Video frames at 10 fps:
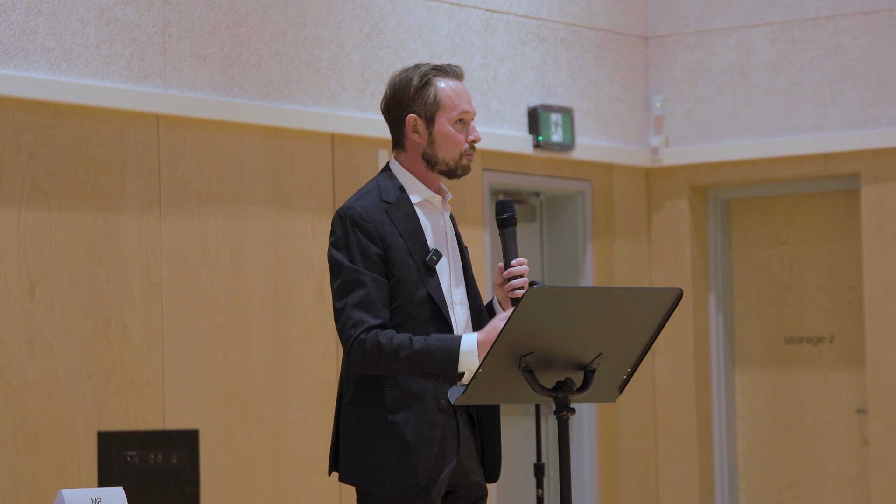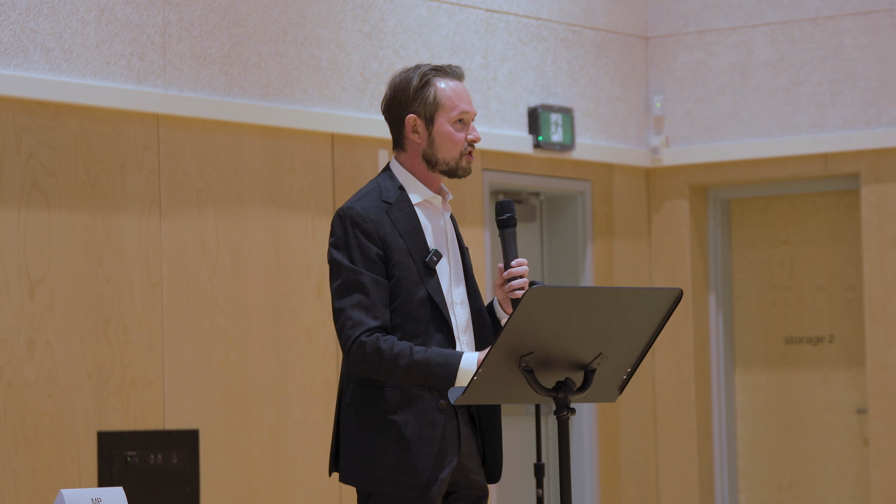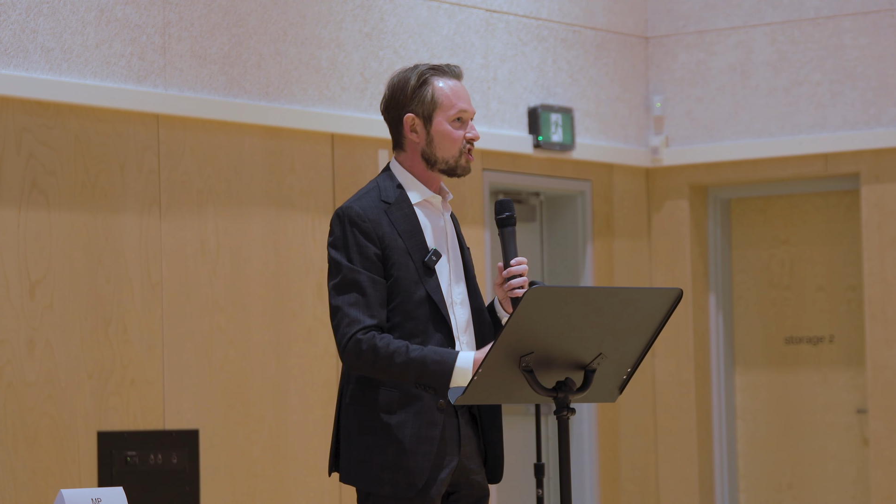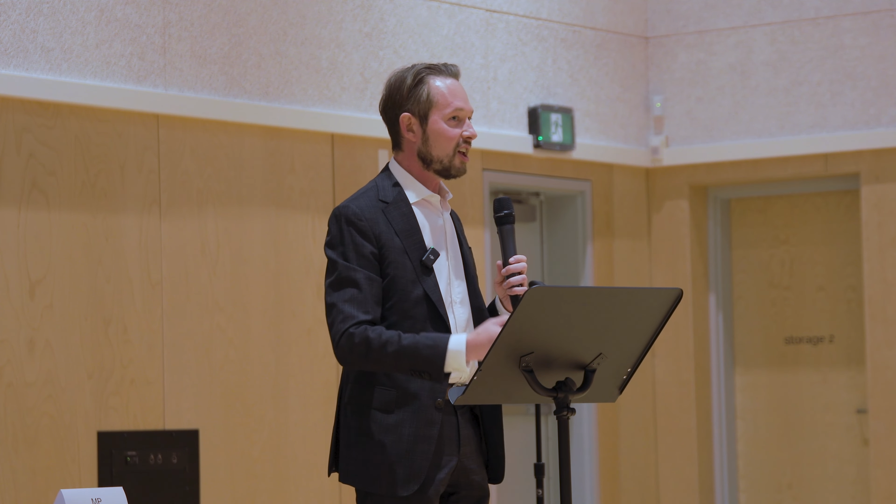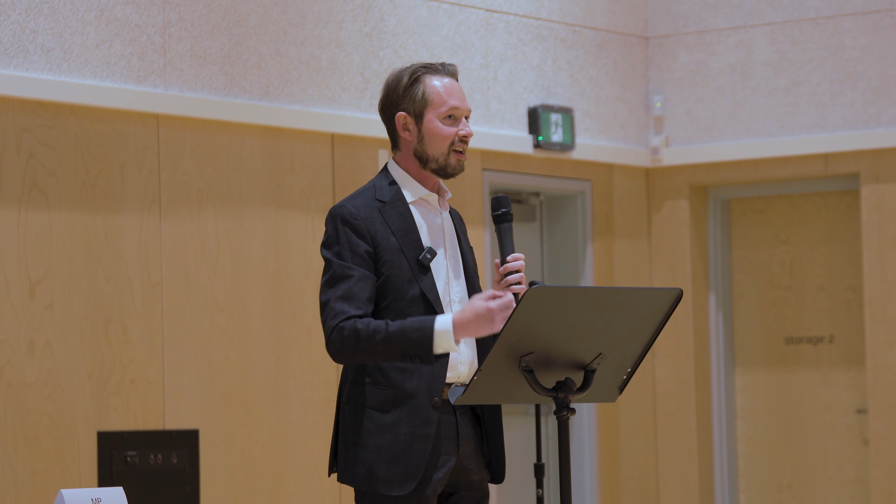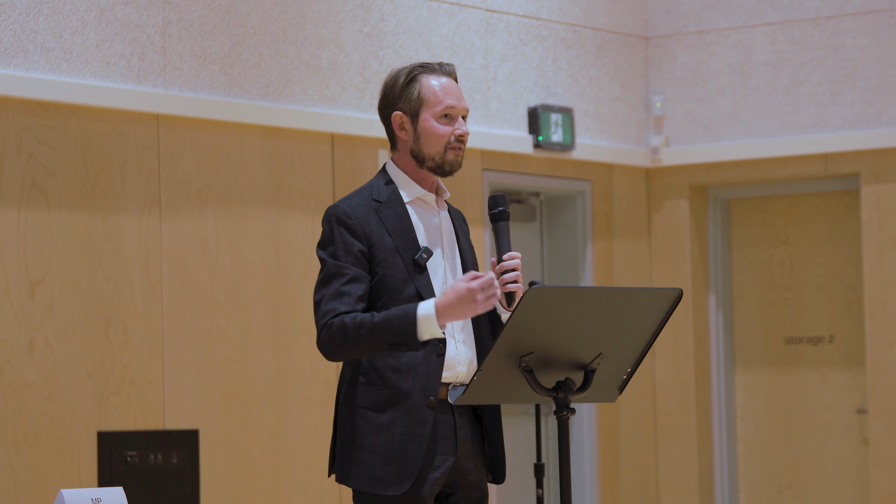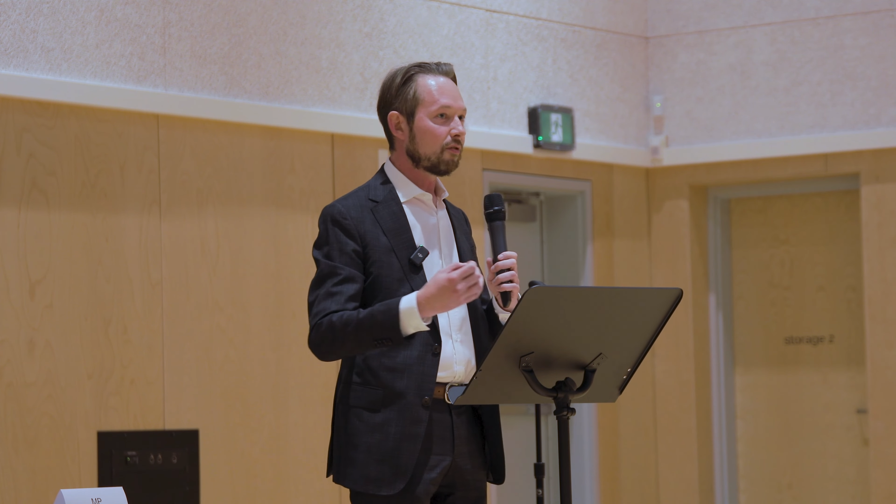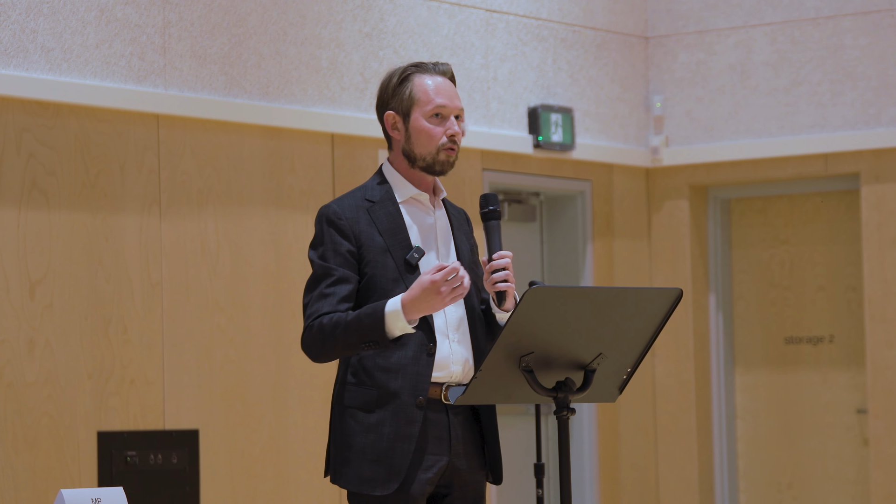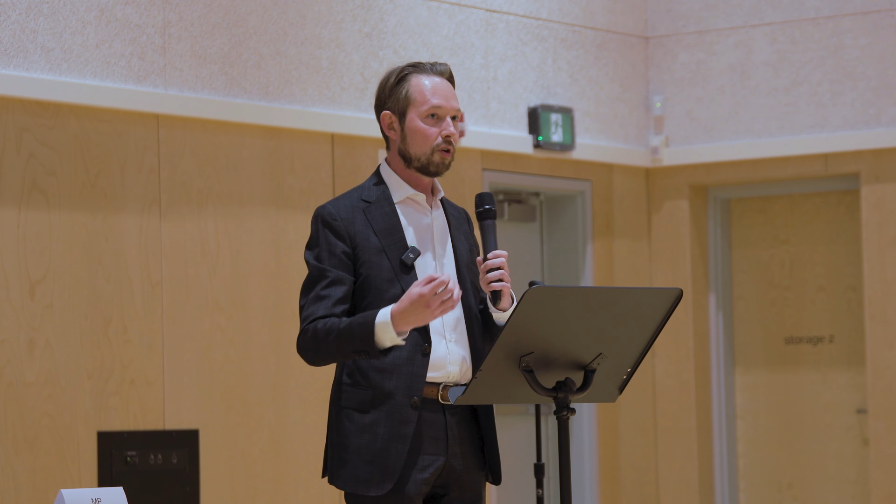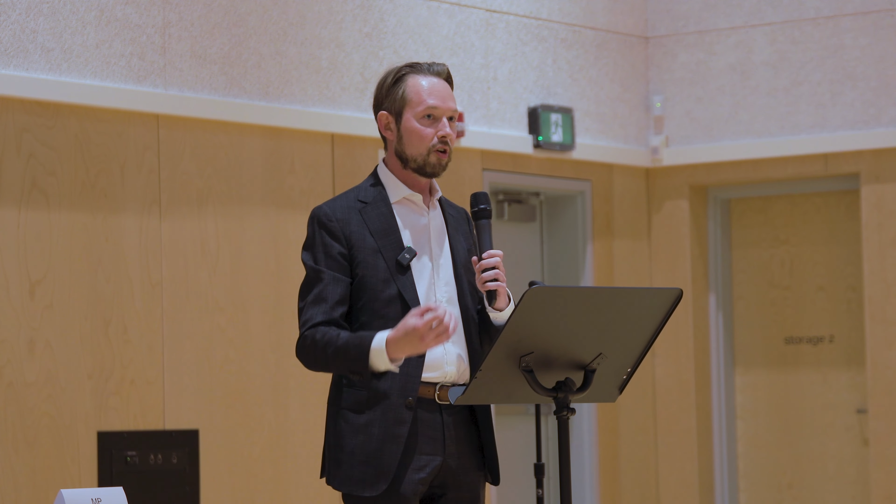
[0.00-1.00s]
was safe
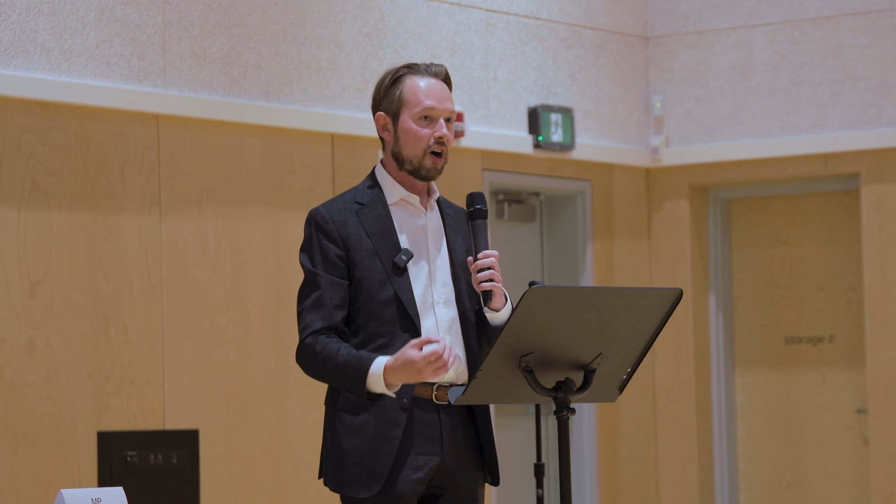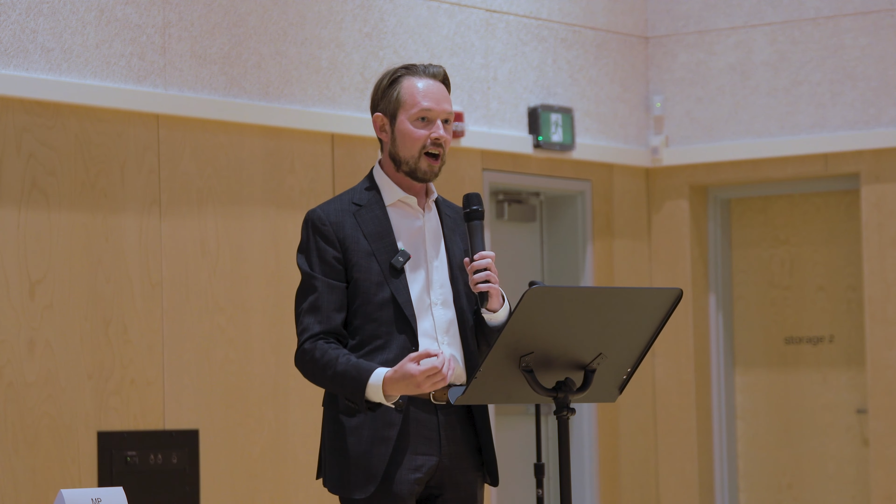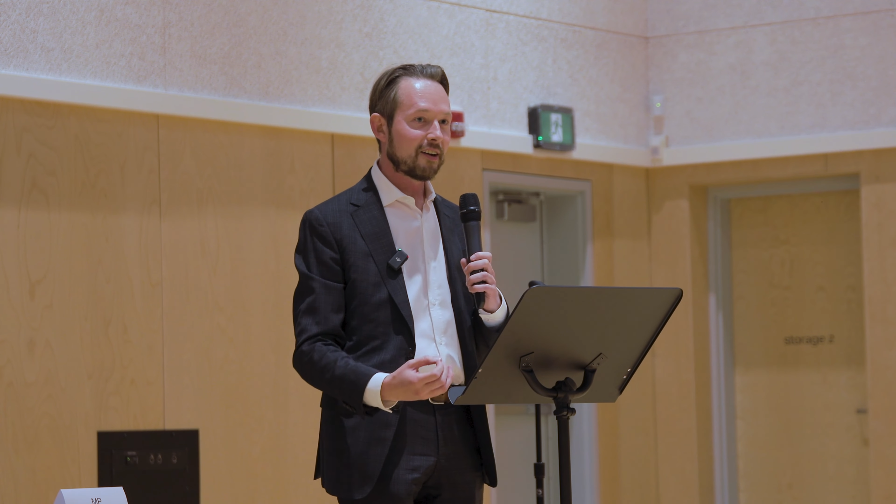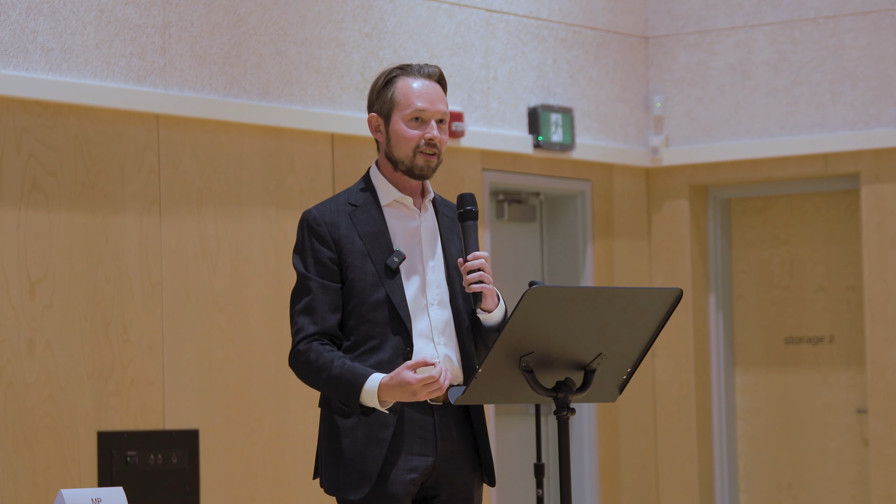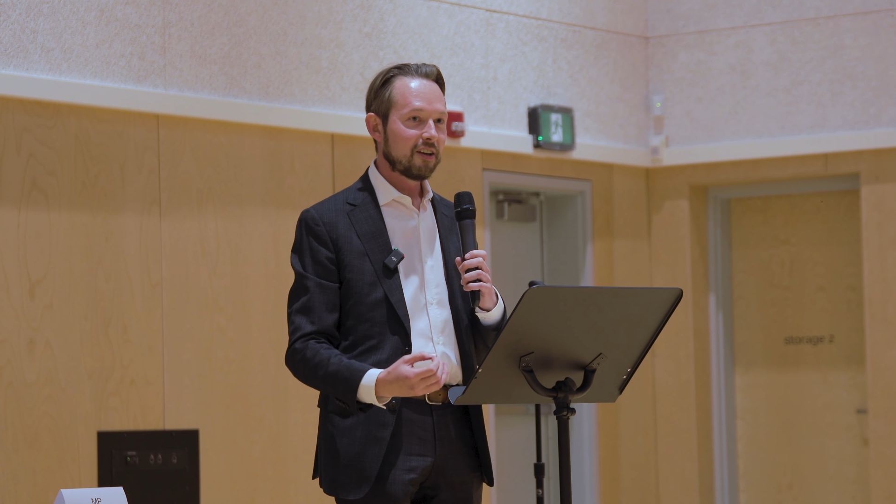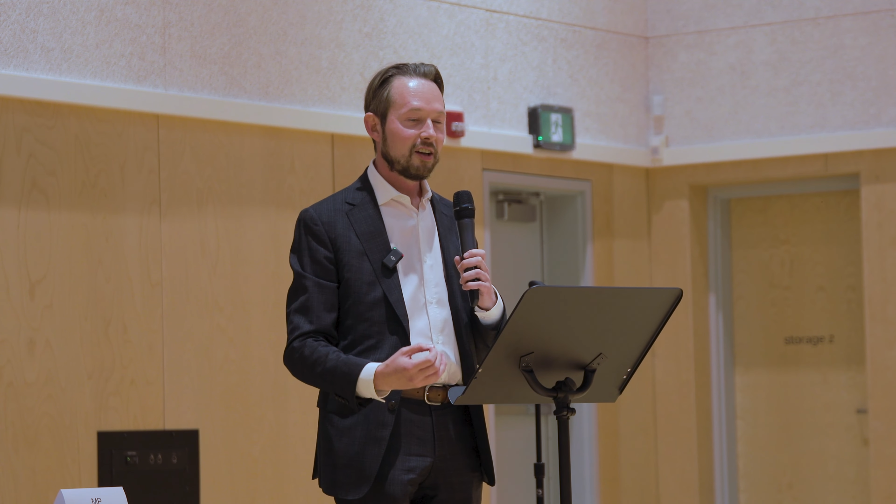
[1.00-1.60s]
or not.